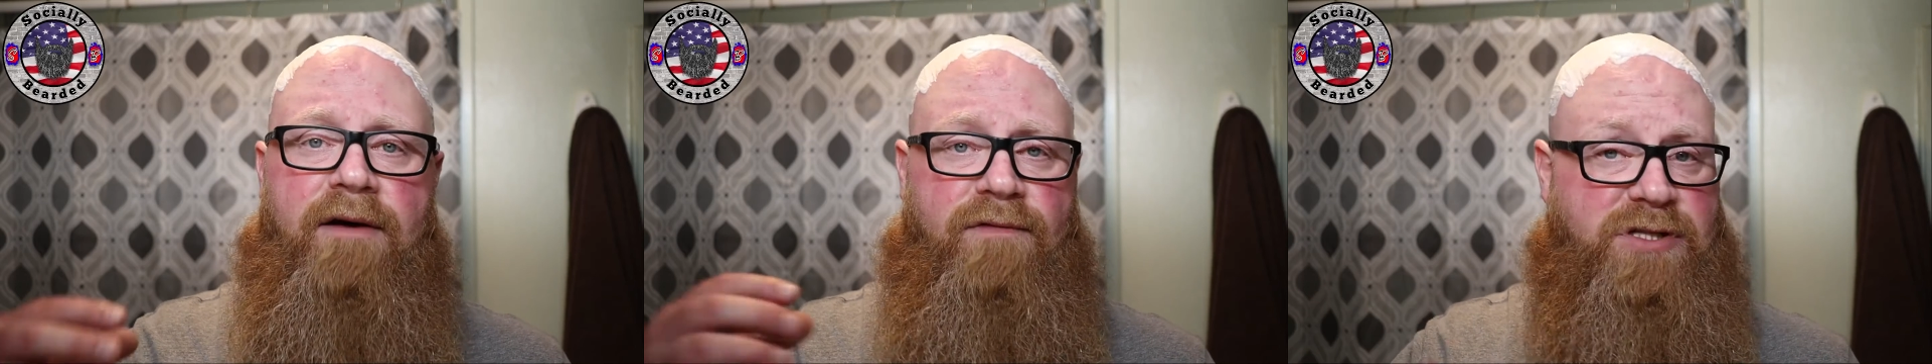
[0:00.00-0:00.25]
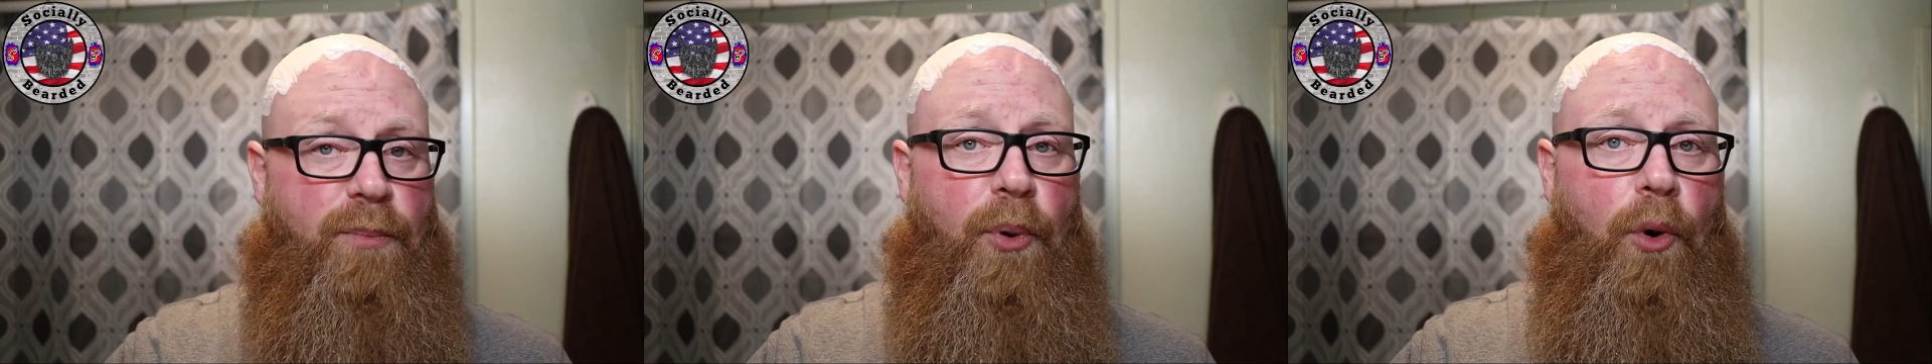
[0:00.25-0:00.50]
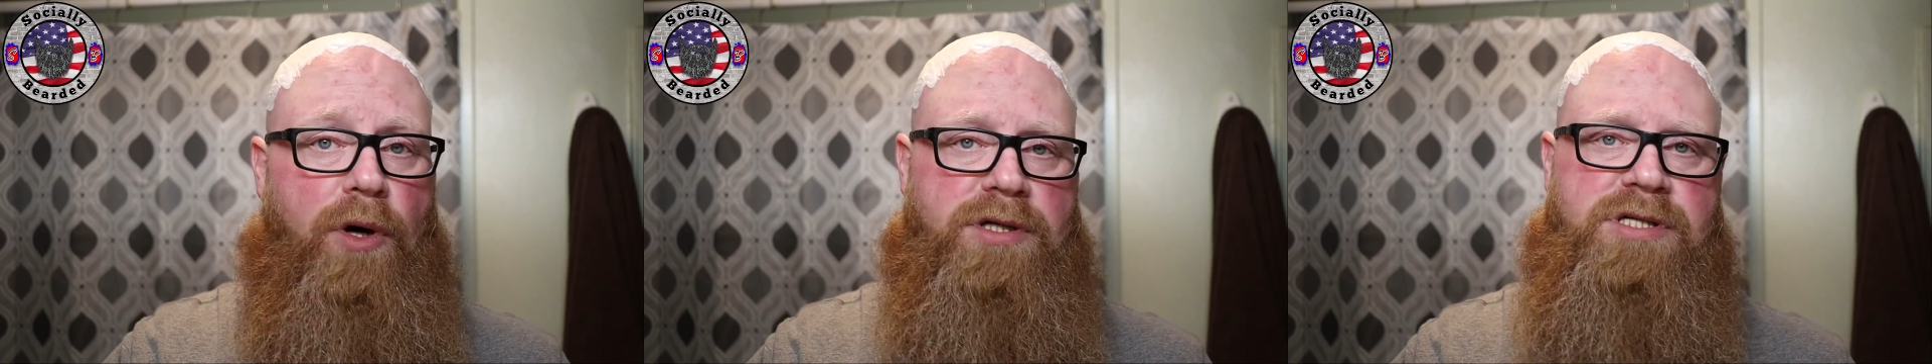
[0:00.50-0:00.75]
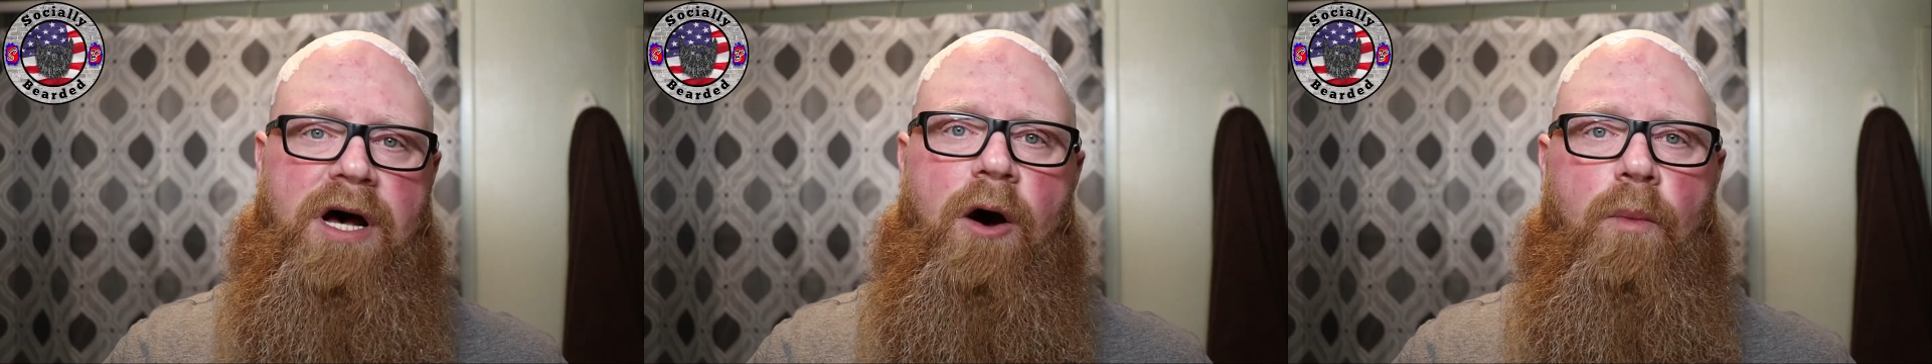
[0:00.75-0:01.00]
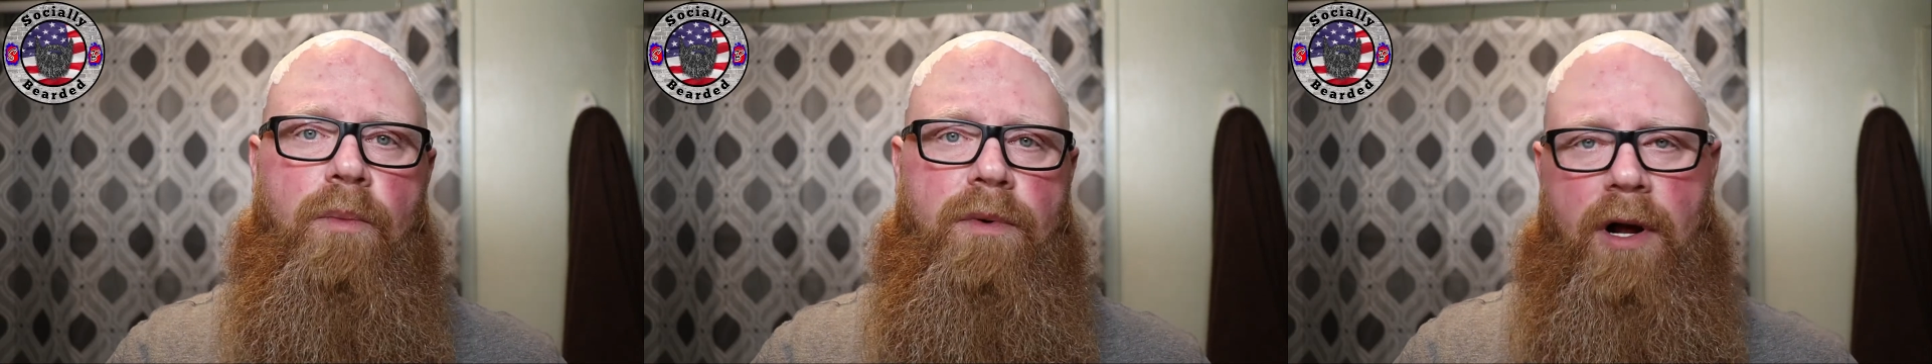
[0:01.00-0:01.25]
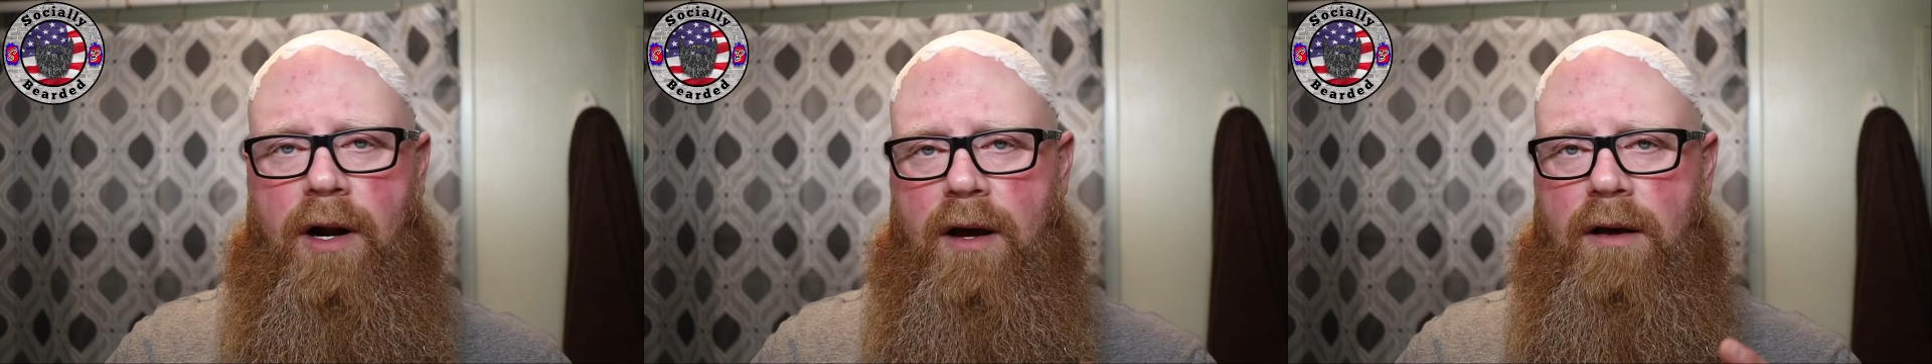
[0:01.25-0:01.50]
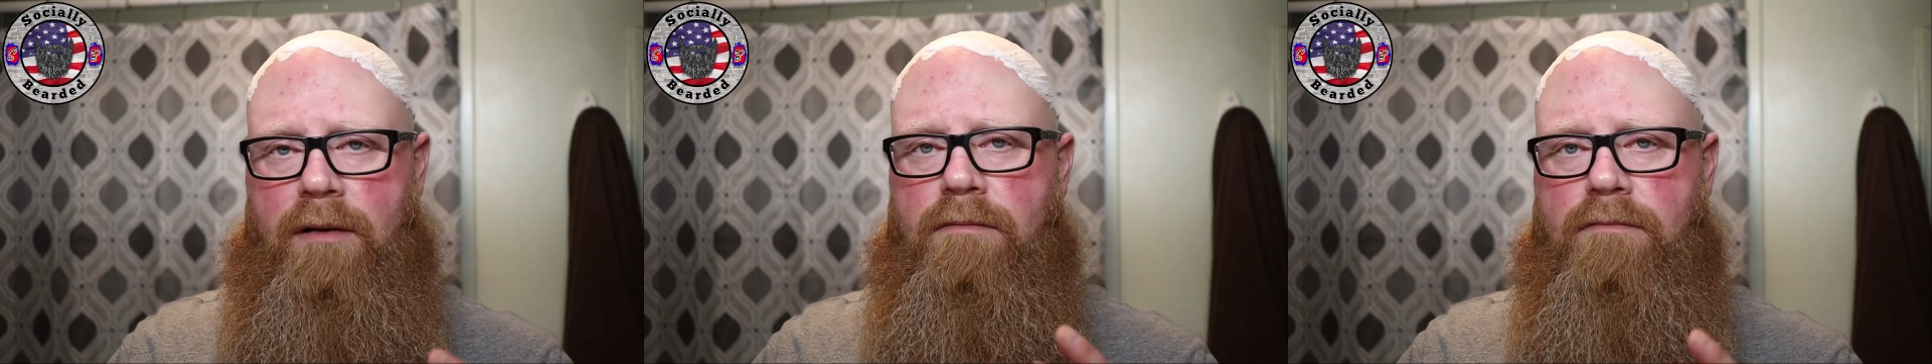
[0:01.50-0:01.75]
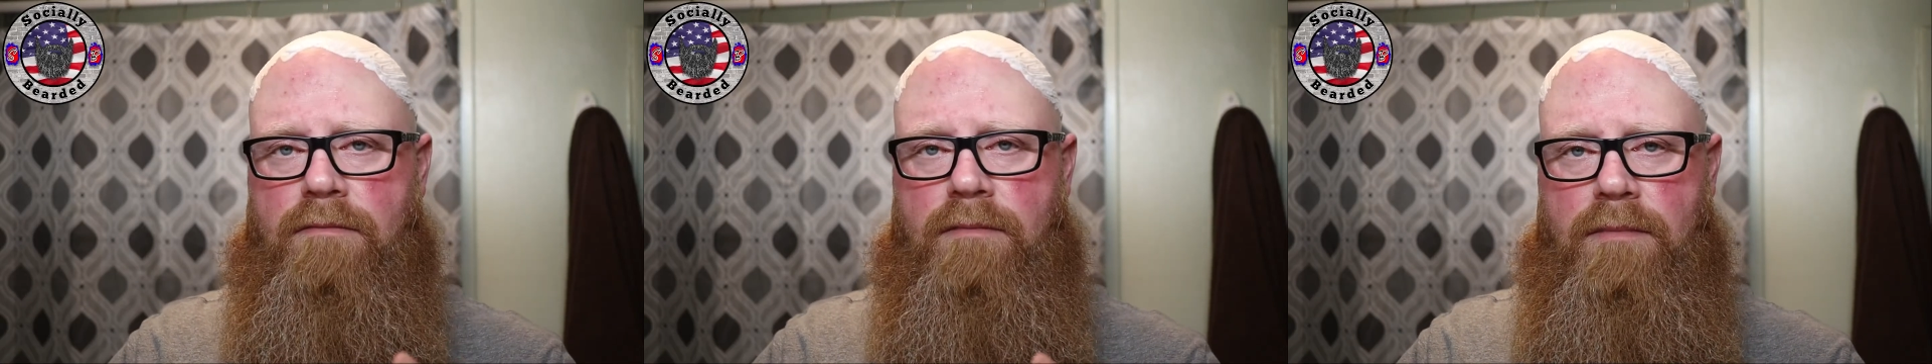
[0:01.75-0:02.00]
if it's a poured soap, not
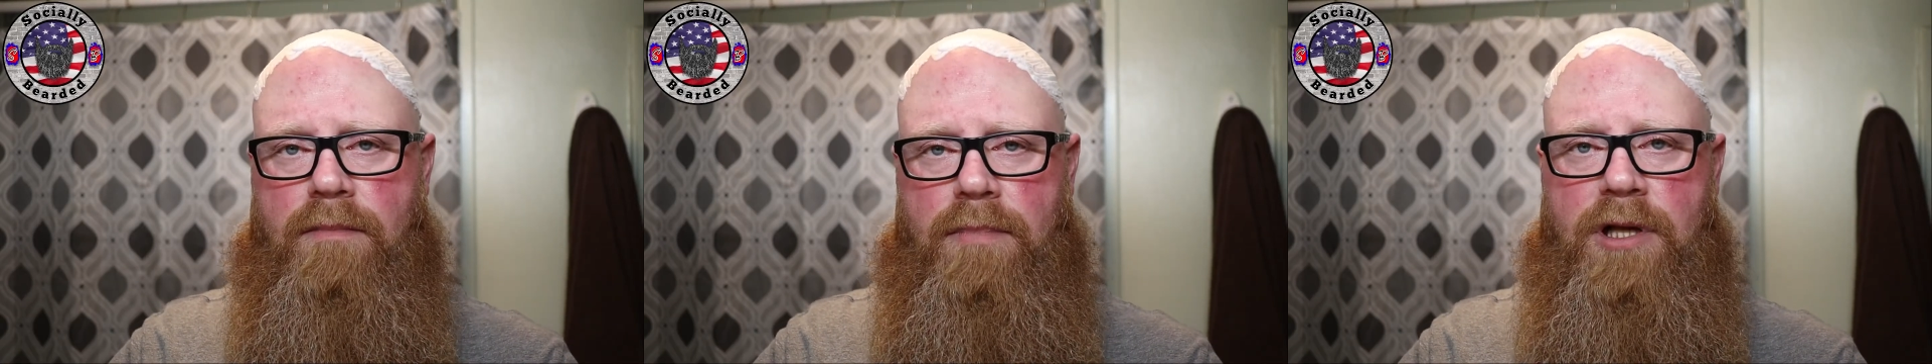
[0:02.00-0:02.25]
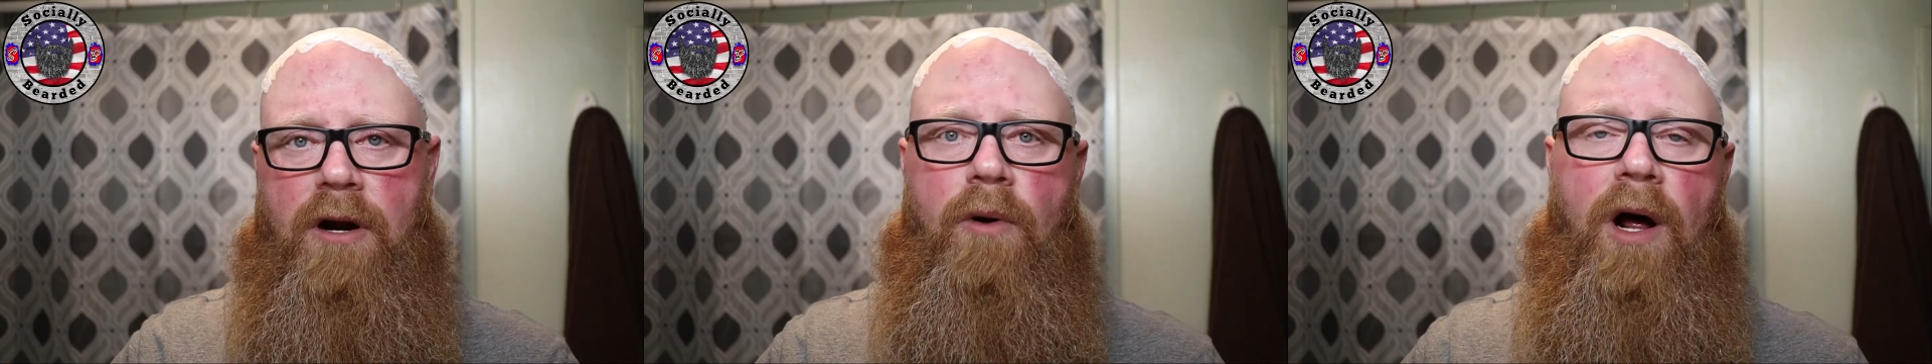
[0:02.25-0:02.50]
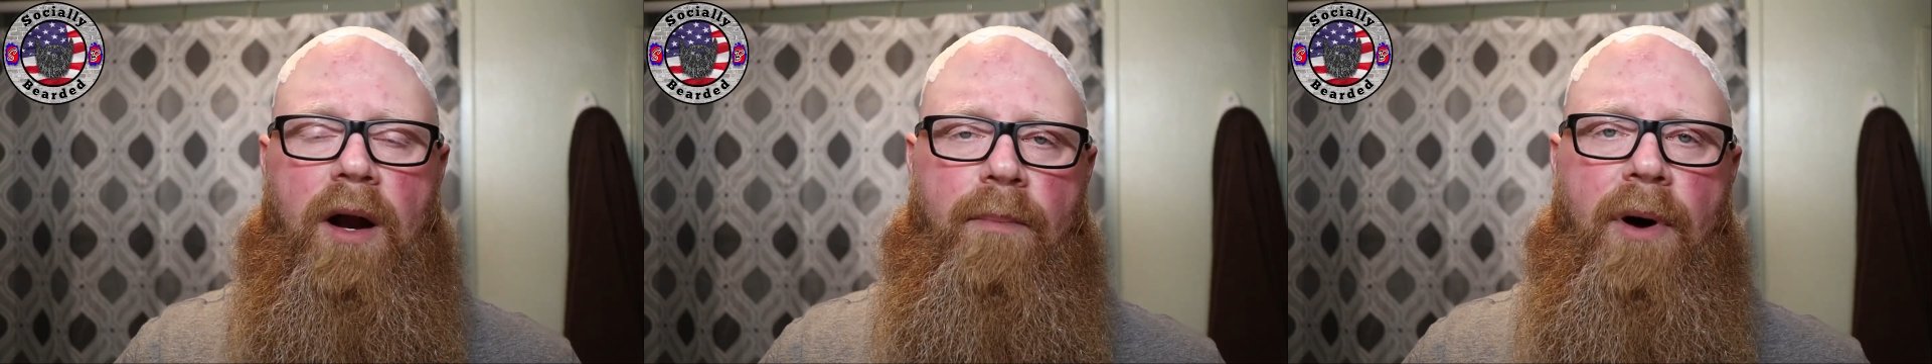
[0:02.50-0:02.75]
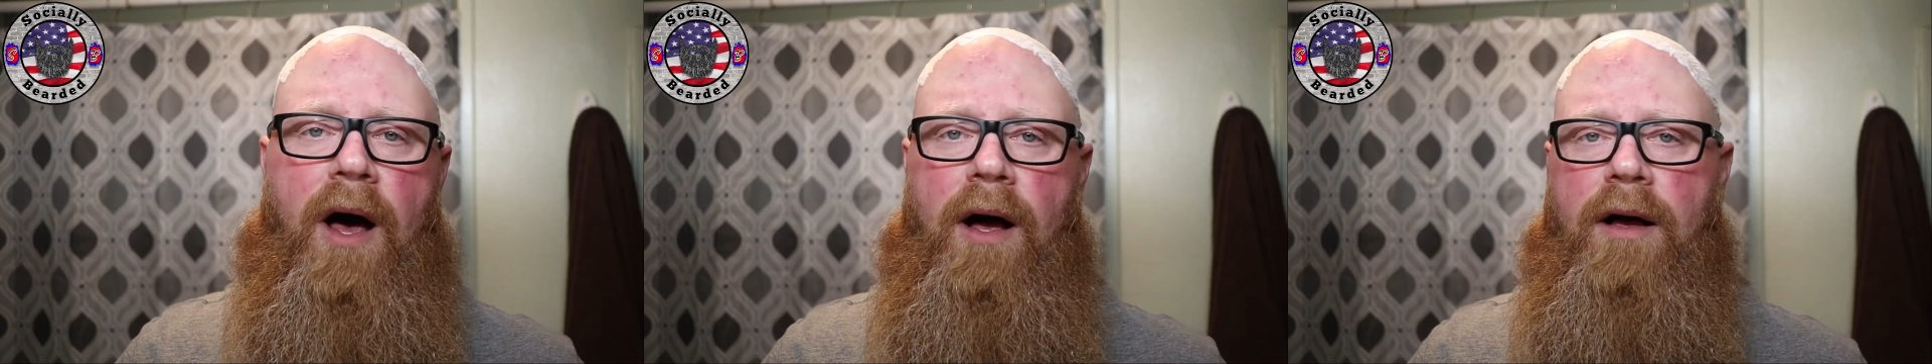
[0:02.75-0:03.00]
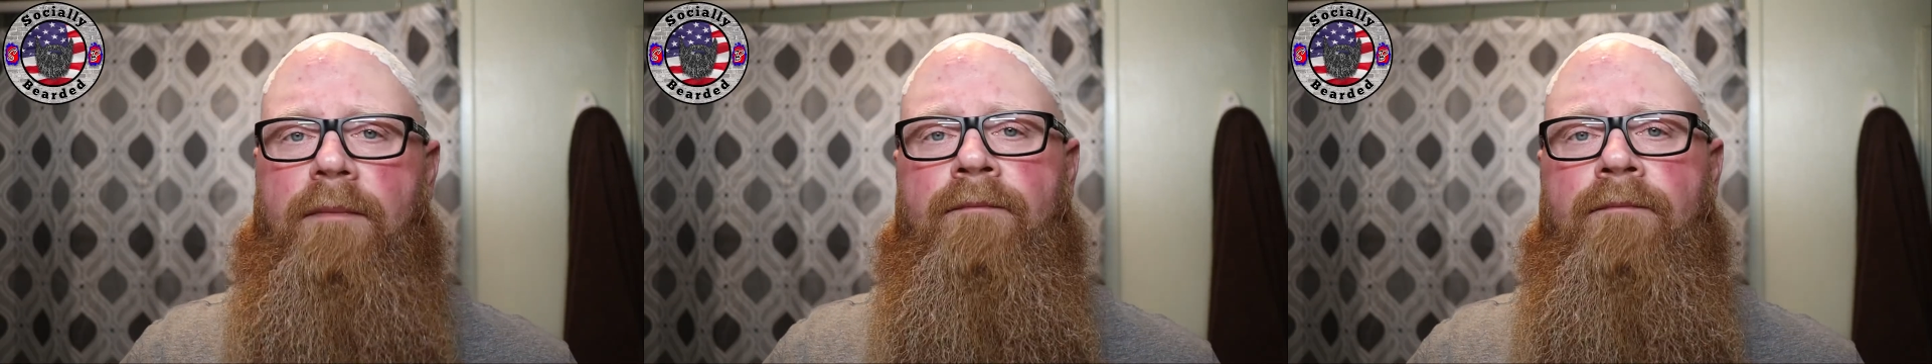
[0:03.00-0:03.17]
a puck,